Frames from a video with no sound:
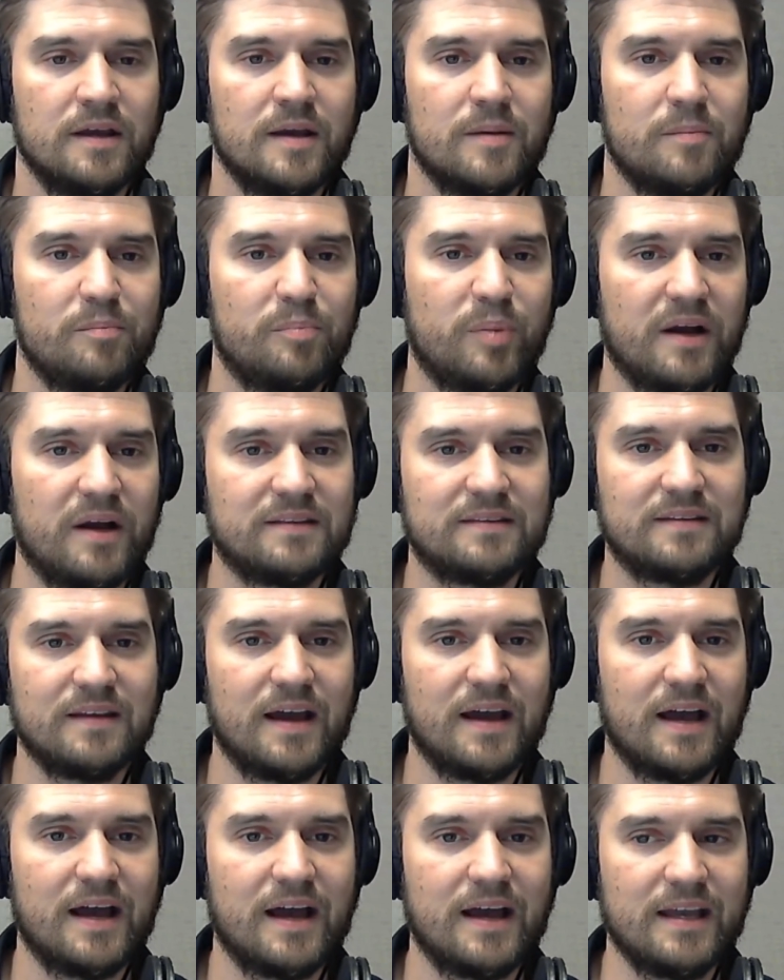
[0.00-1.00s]
But
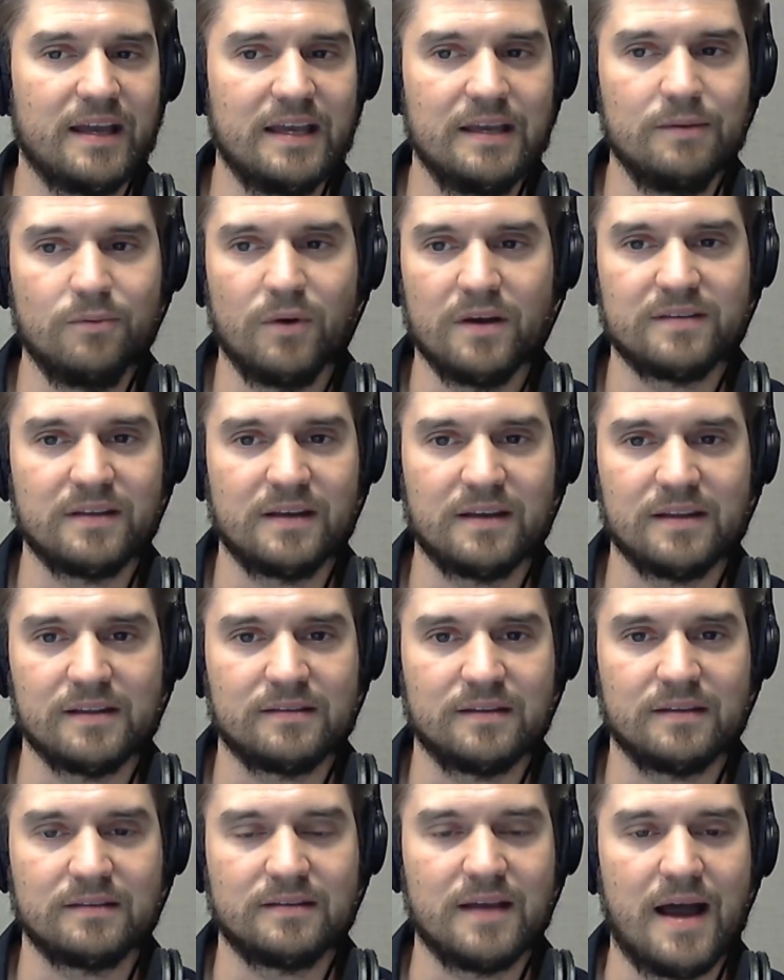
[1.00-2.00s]
he wasn't
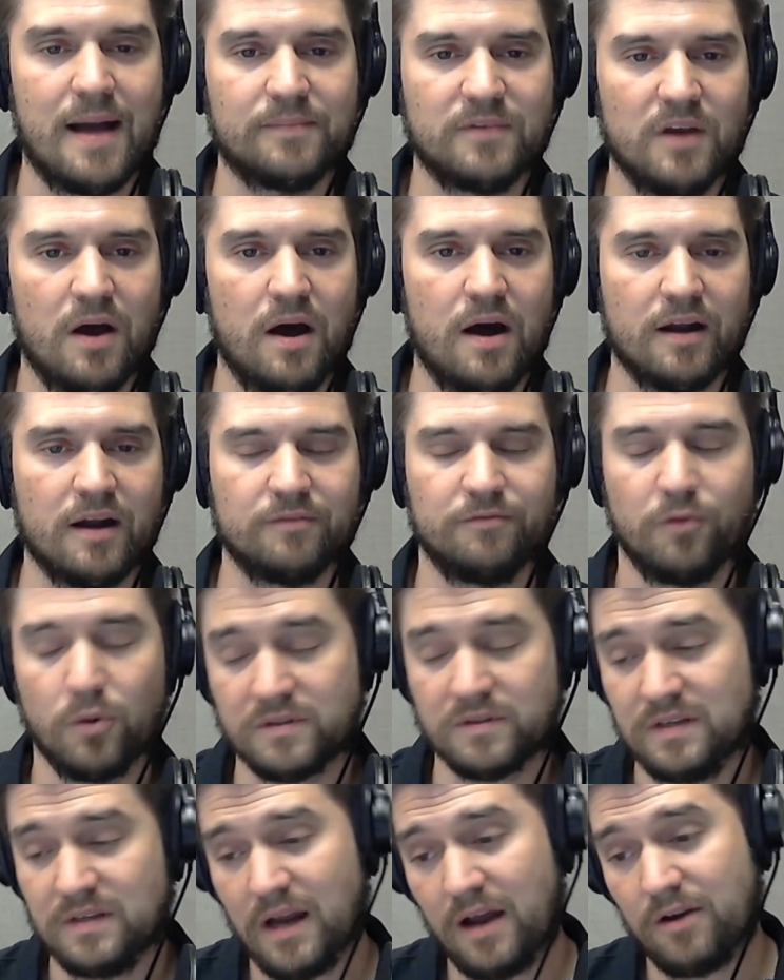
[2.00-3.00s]
the top dog.
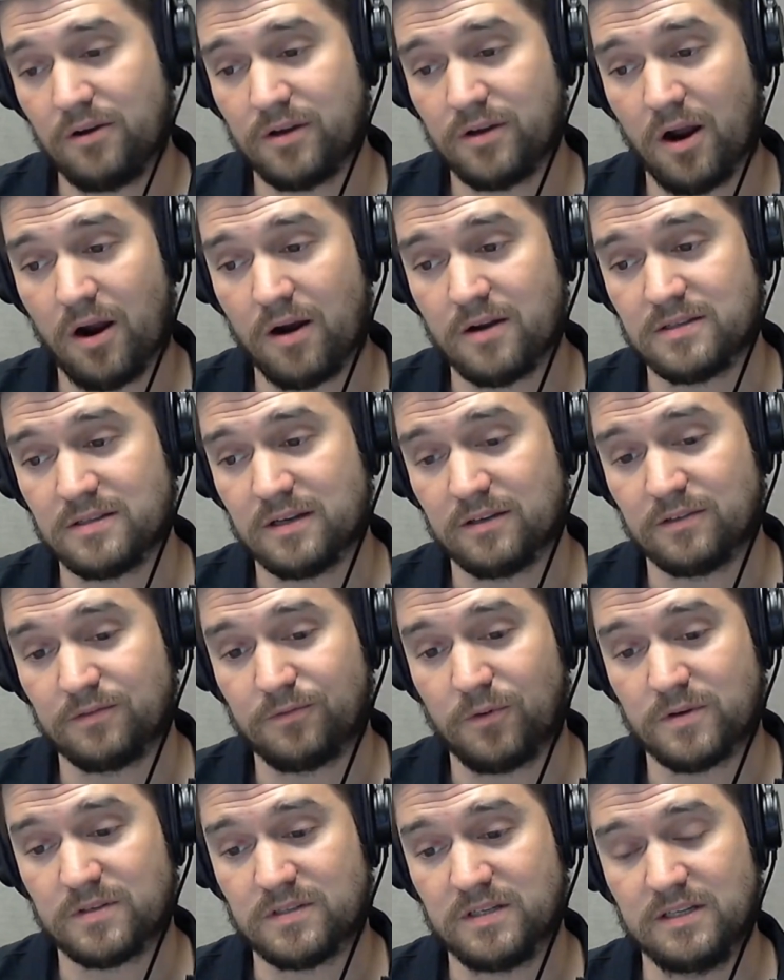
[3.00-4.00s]
1,400 yards in his
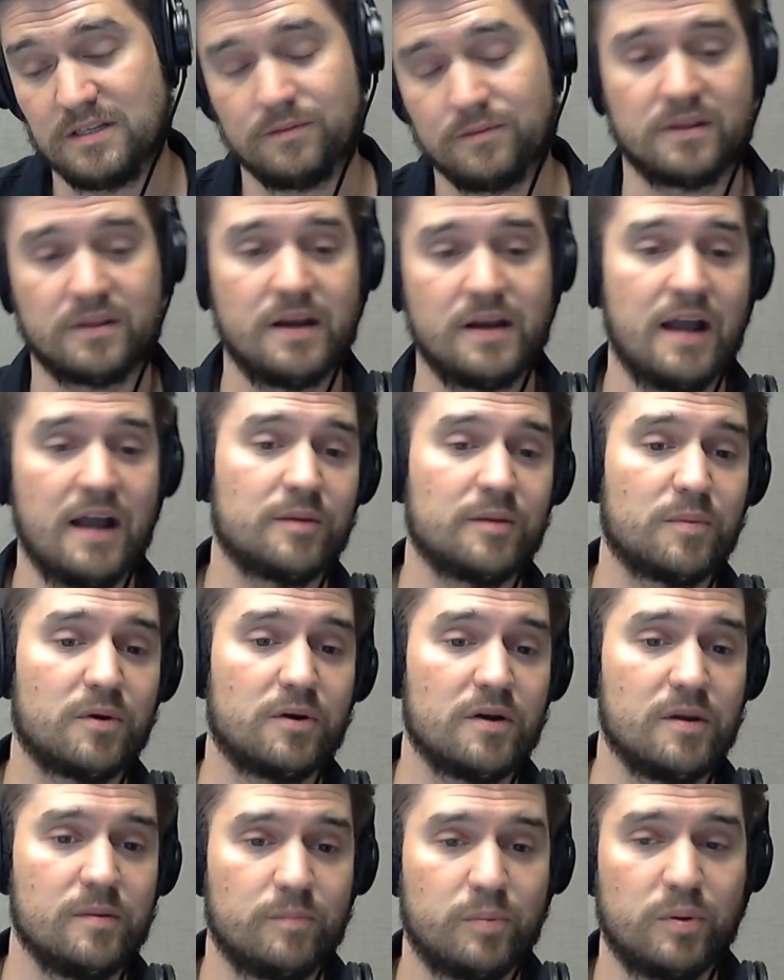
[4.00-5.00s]
first season with Kyler
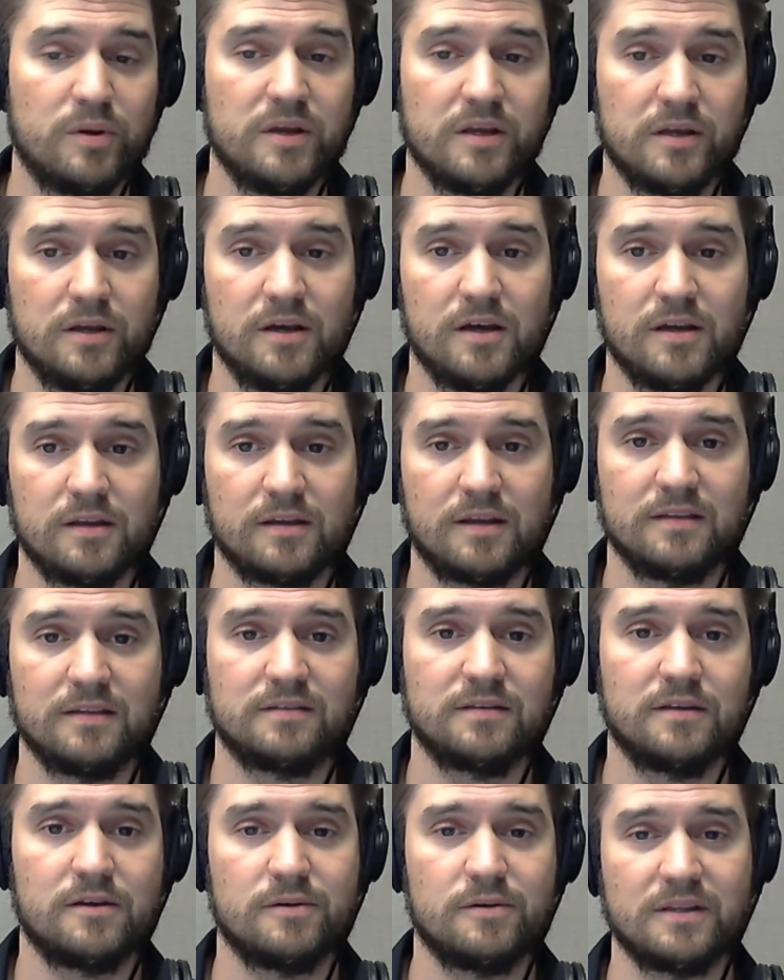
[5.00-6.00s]
Murray. Pretty good
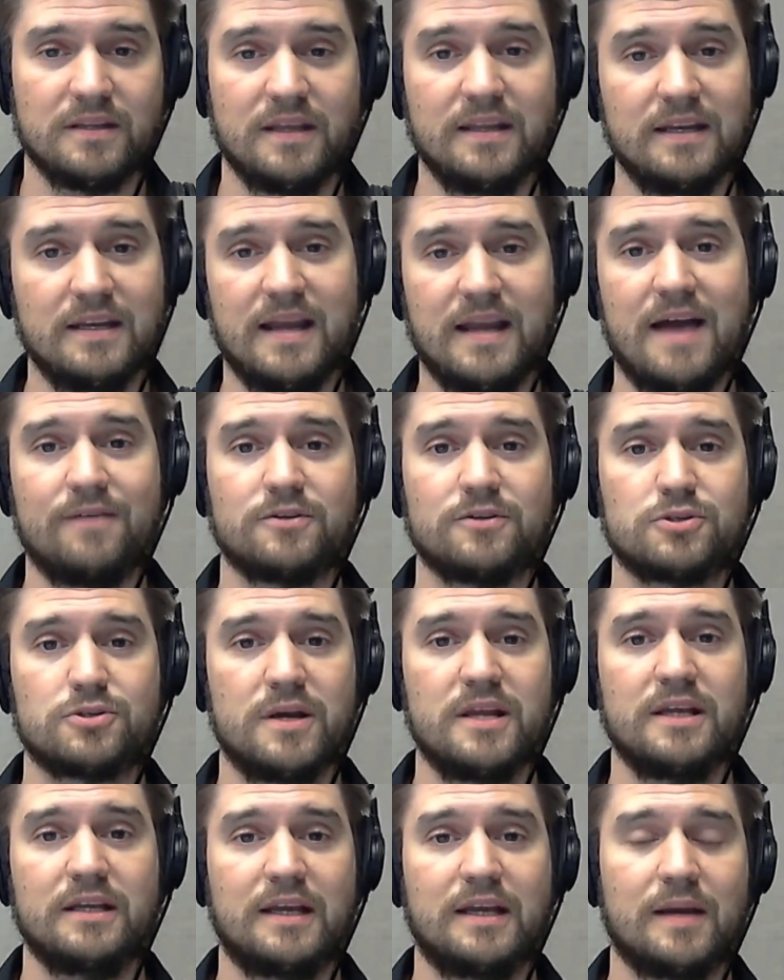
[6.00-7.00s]
considering they didn't have a
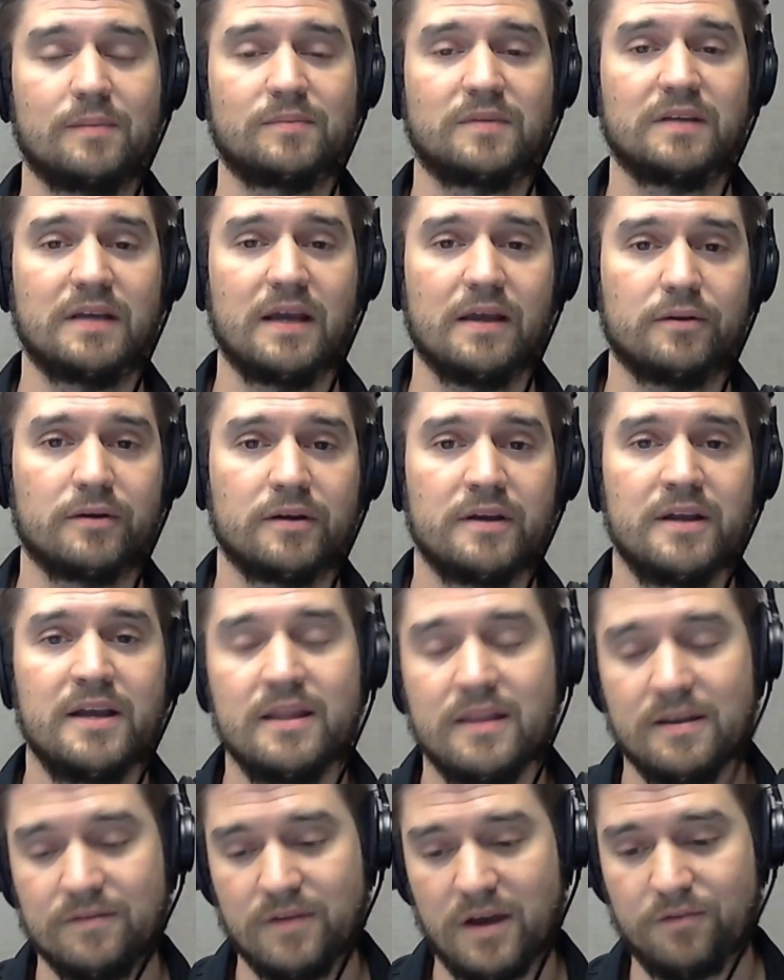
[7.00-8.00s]
training camp together.
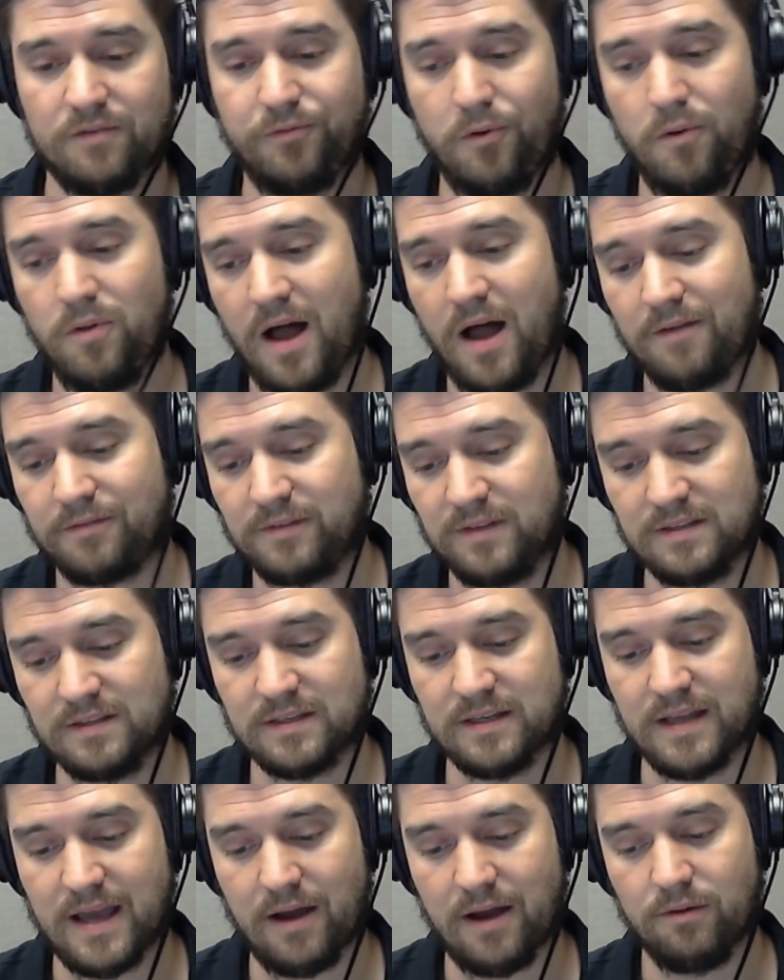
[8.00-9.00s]
They've got a full
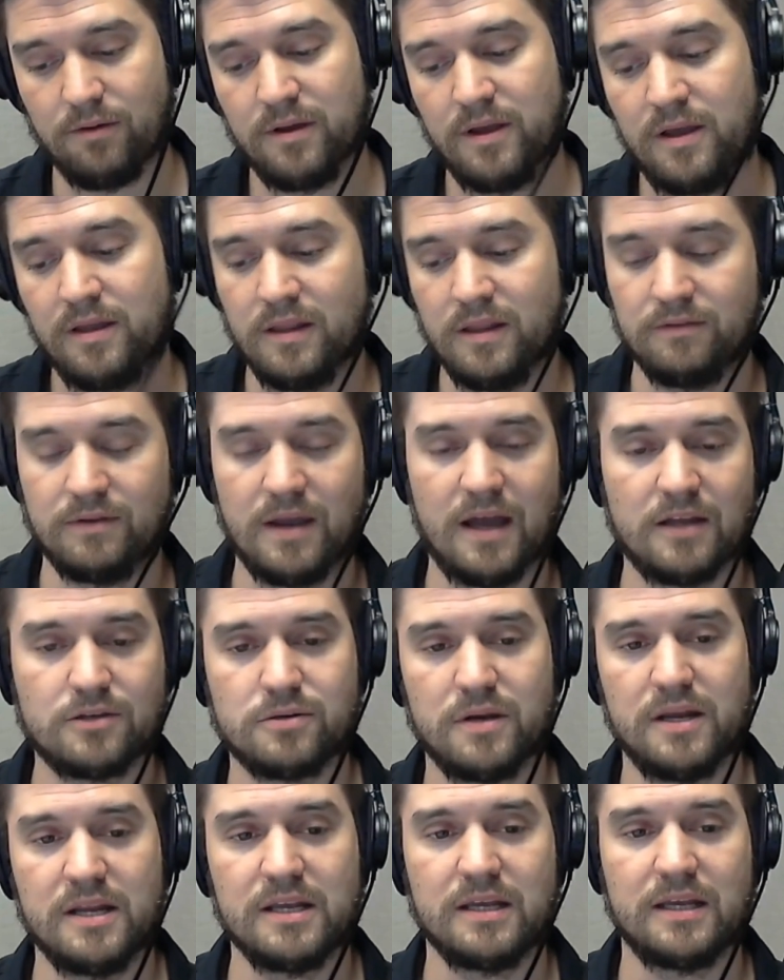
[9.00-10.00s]
offseason now. They've got
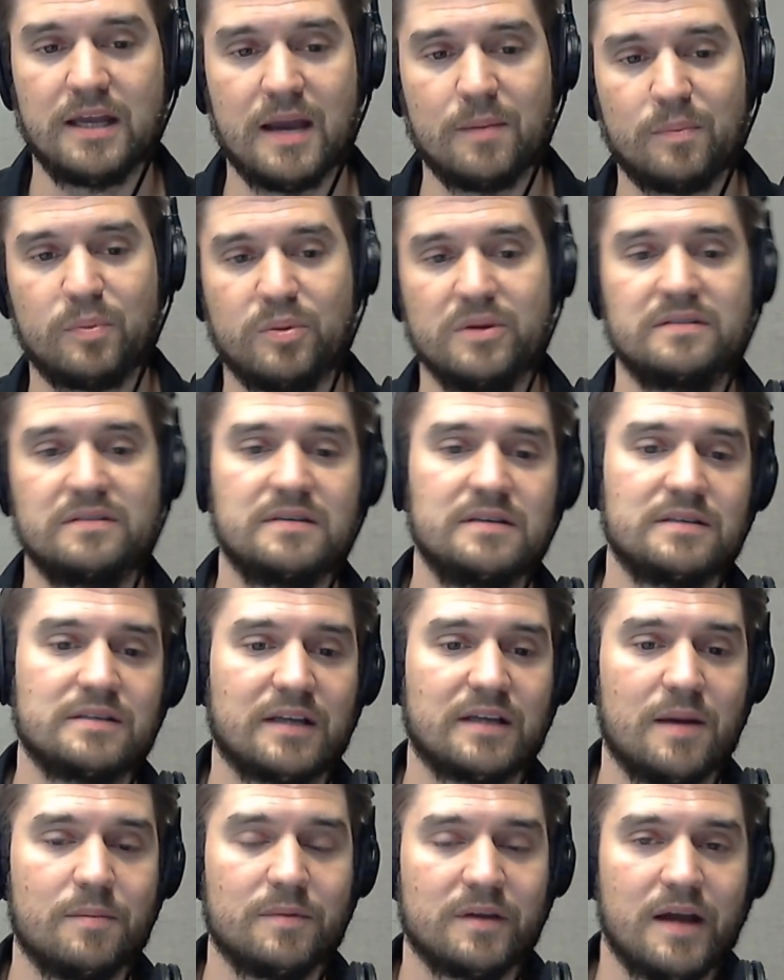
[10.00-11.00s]
training camp
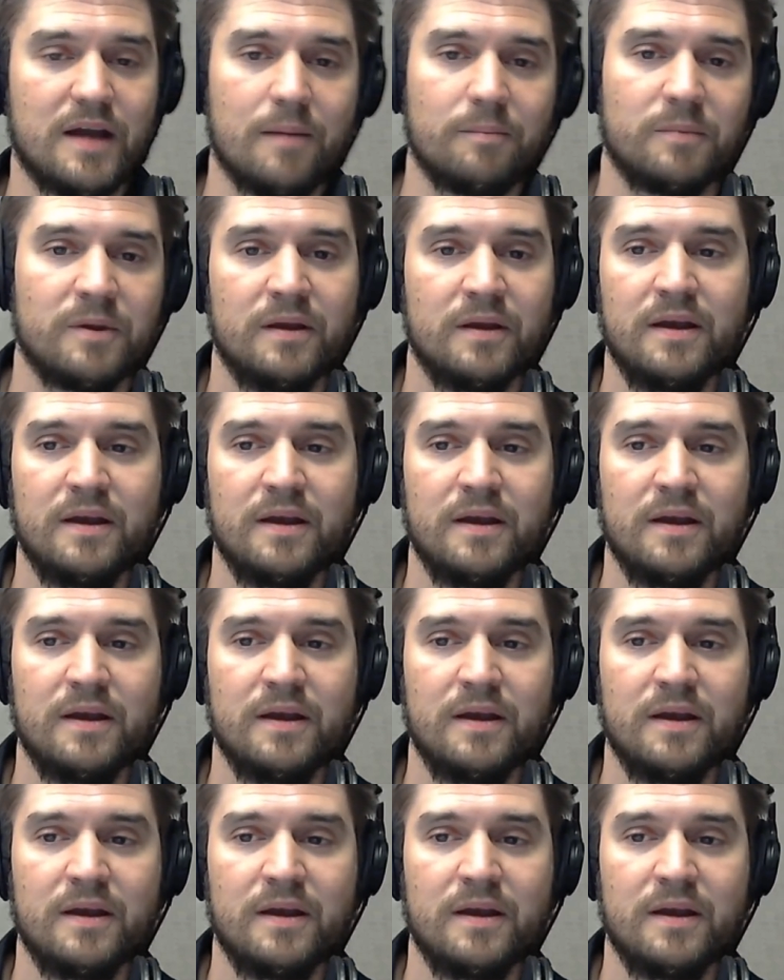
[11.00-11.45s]
preseason coming up.